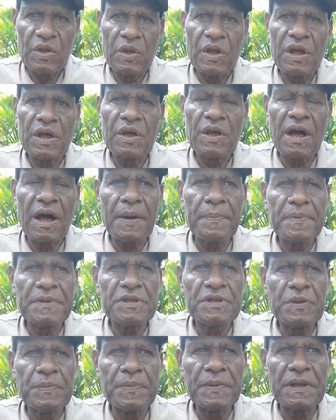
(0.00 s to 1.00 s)
Pacific,
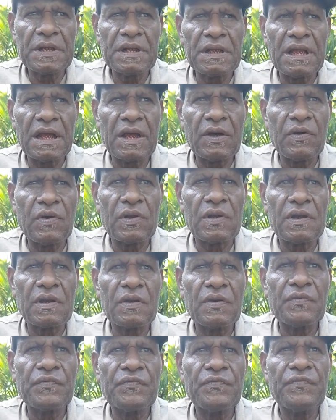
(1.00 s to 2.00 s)
they got
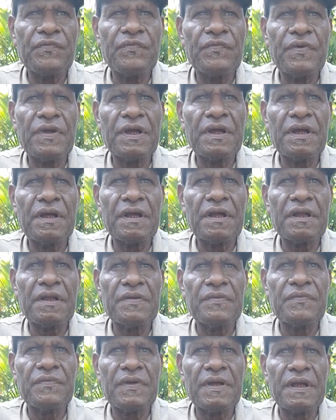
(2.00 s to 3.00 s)

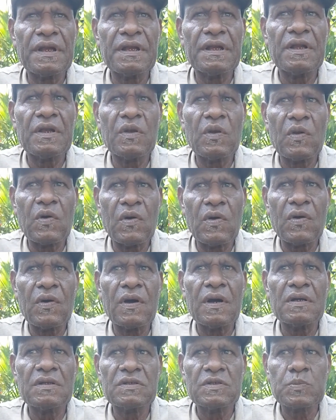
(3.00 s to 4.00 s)
very long
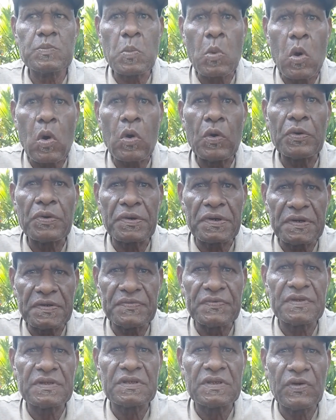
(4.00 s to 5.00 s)
small rivers
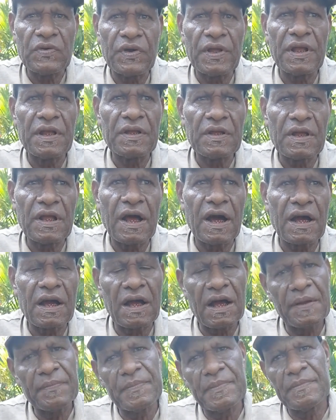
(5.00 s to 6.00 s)
come
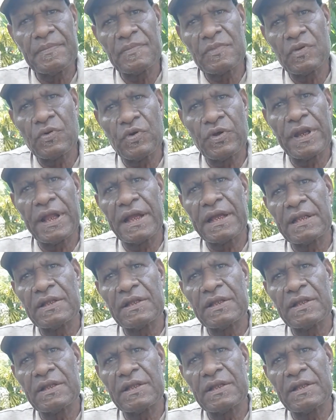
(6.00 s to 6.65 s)
connect with